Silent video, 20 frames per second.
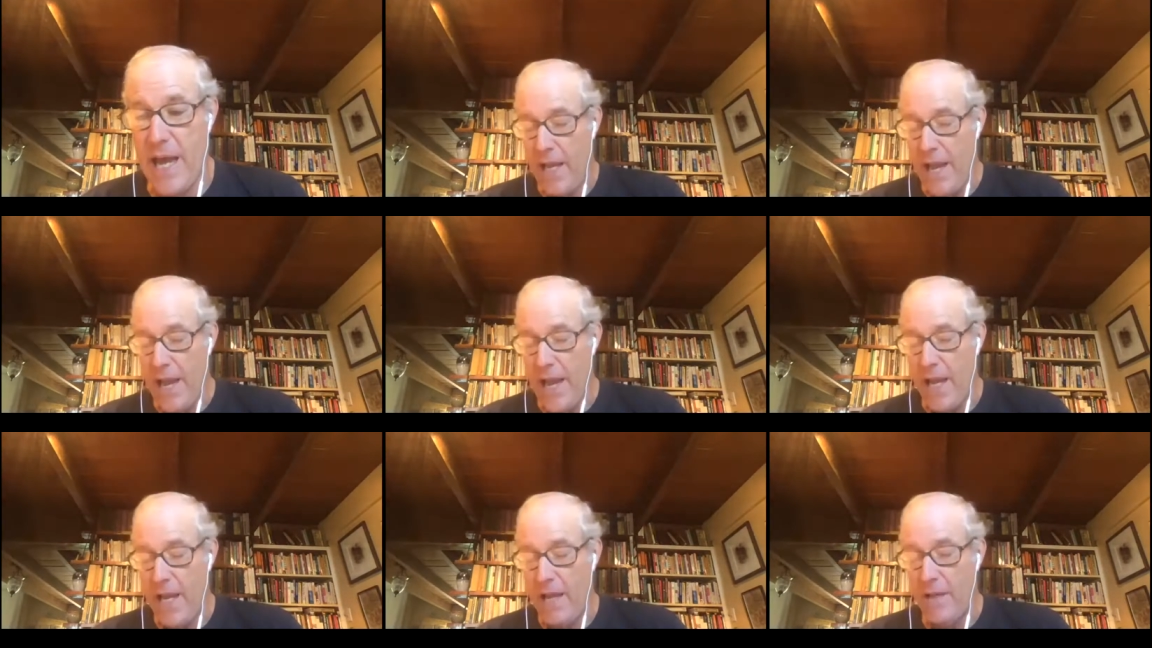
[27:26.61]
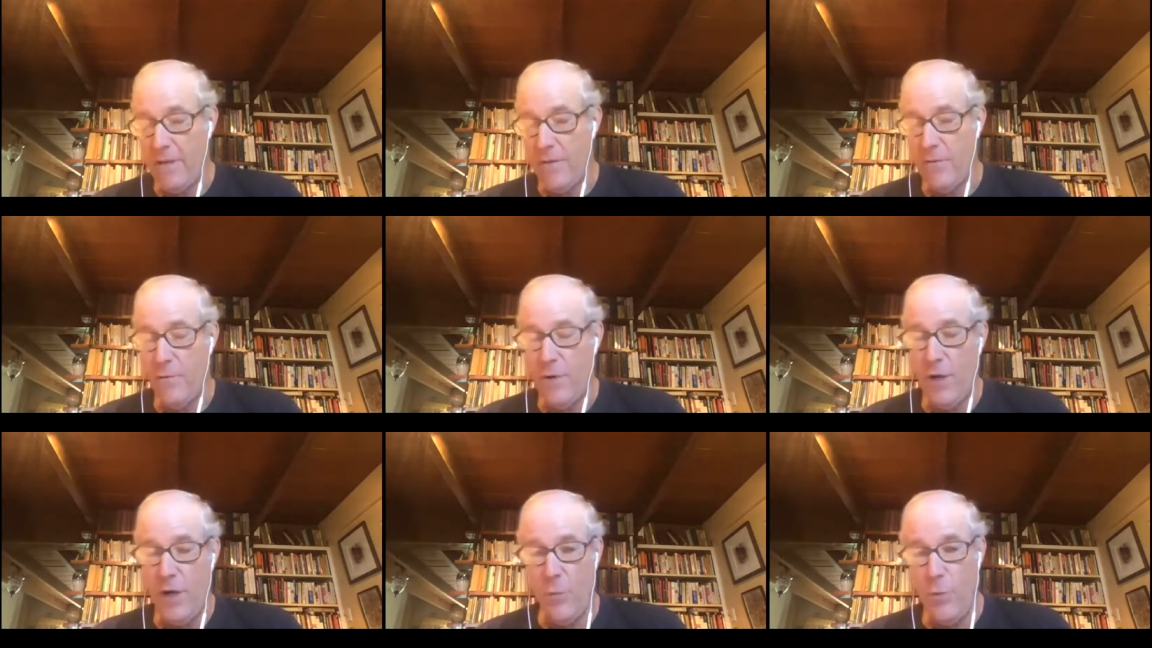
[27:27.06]

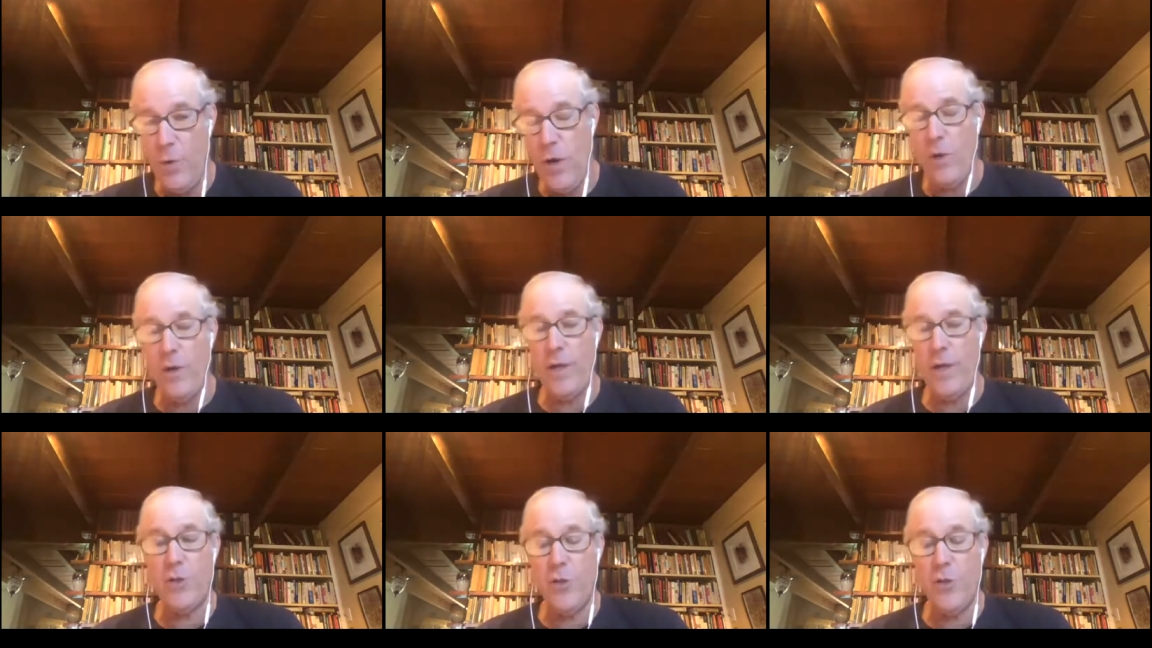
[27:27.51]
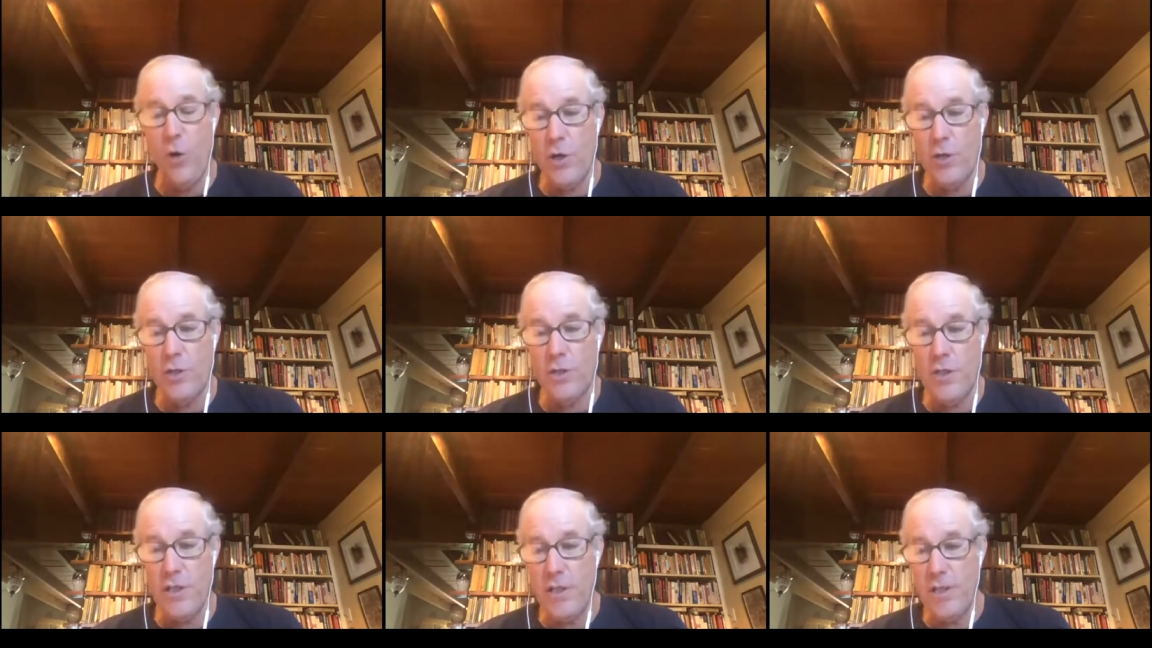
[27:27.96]
And, you know, we don't
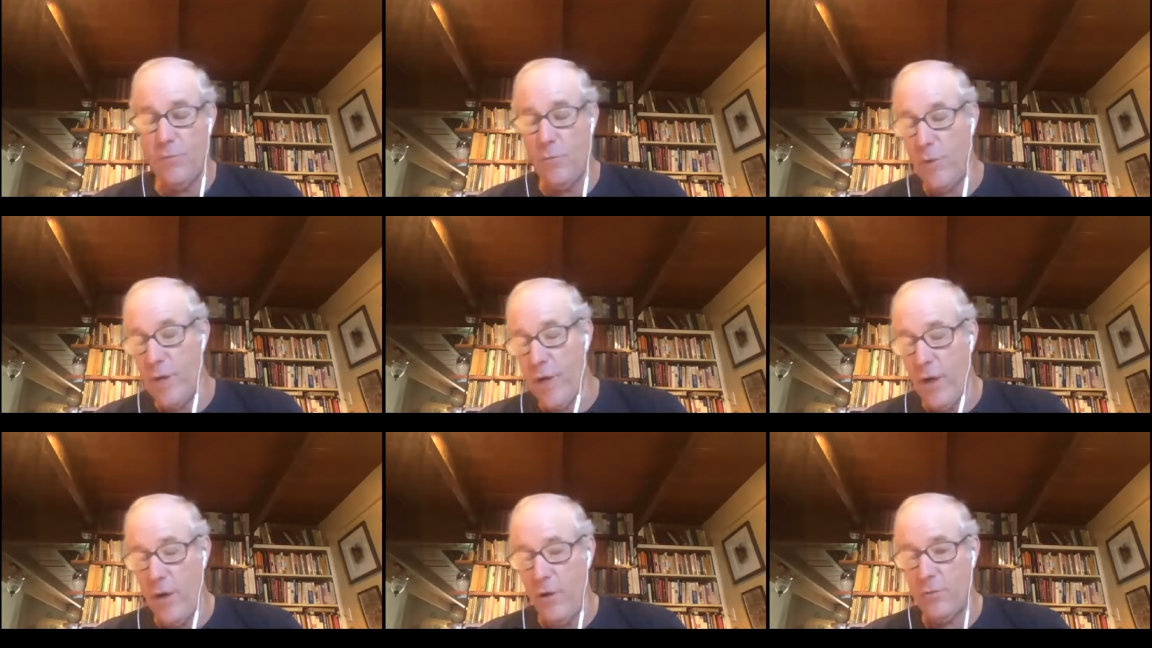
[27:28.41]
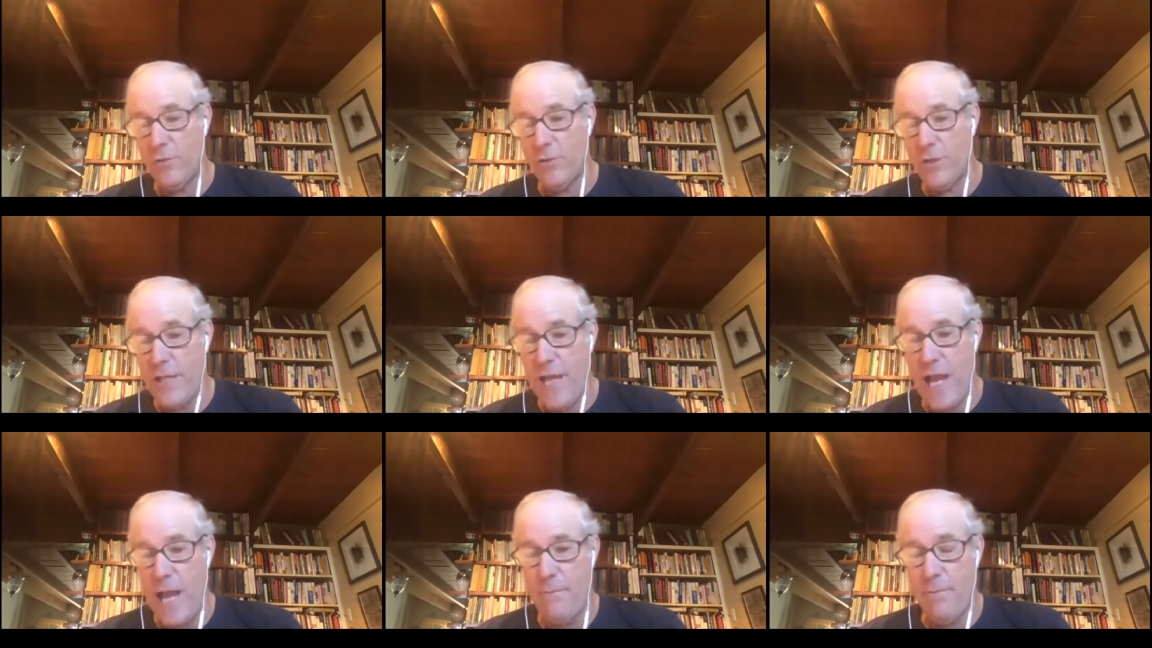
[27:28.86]
endorse it, we don't
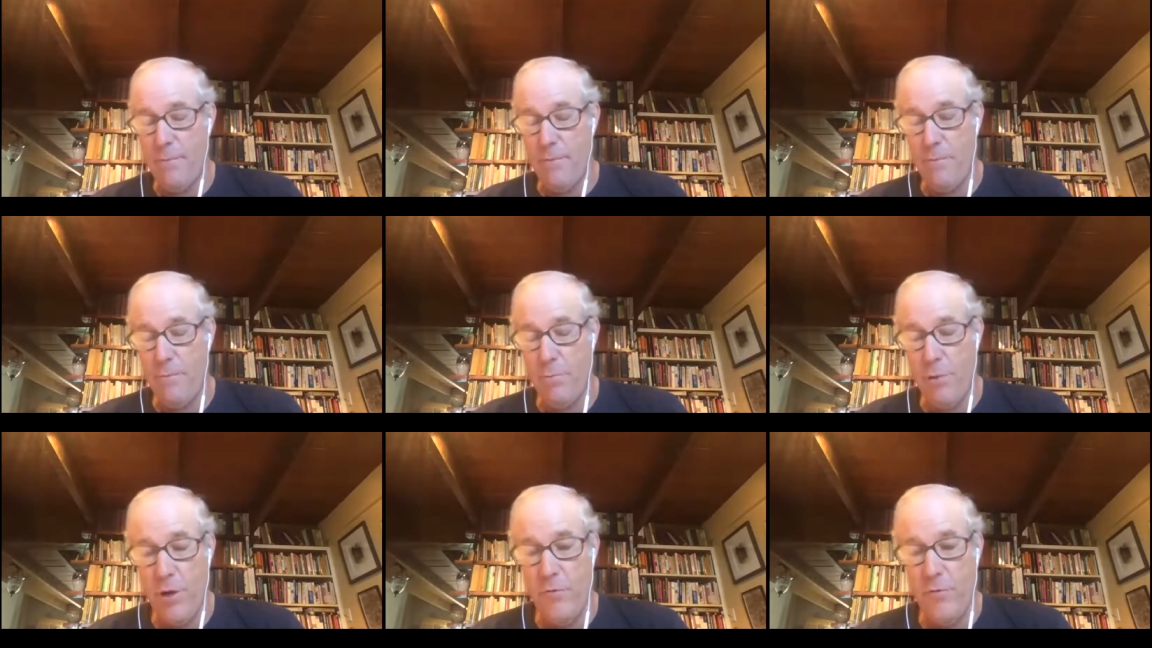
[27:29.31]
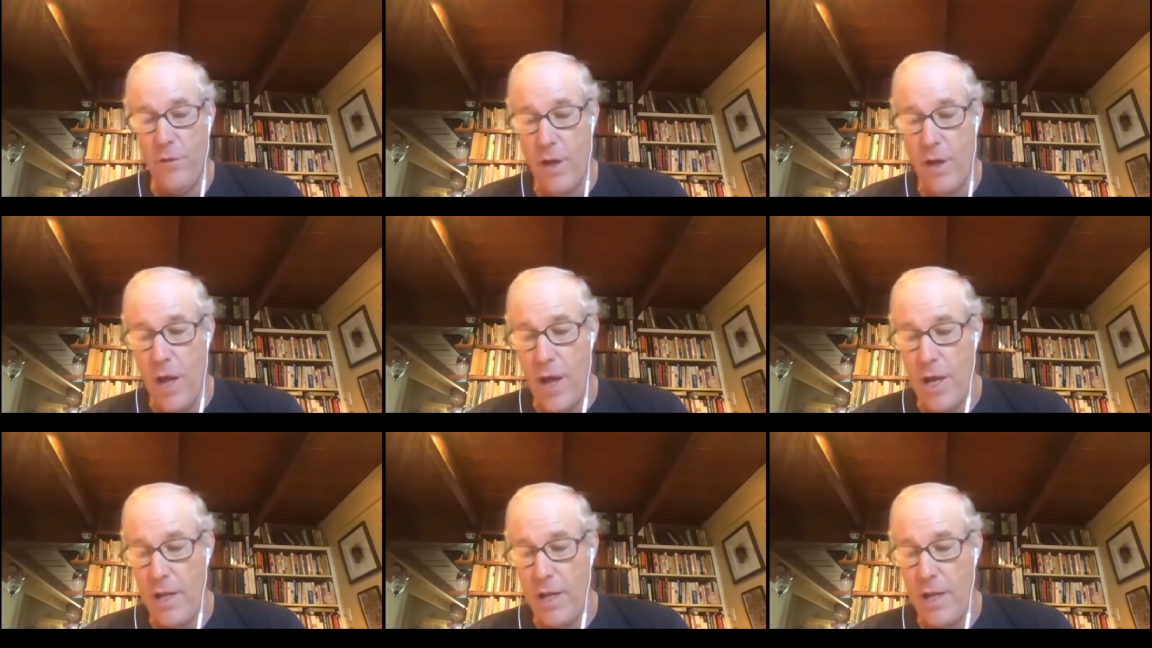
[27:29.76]
stamp of approval on
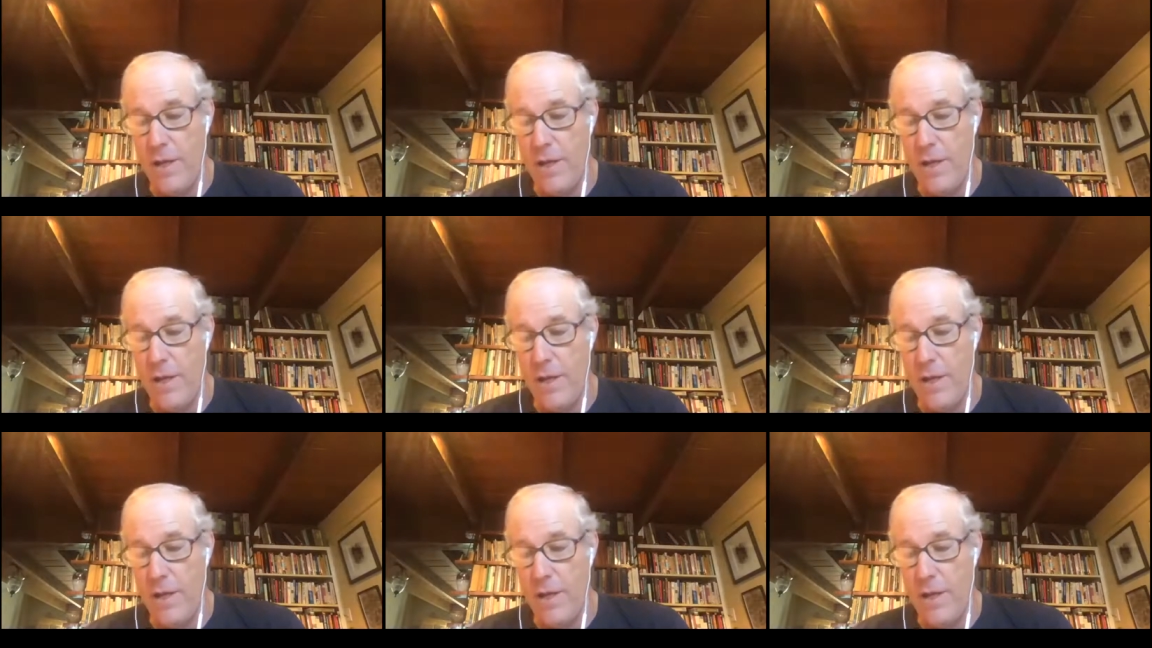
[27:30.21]
it,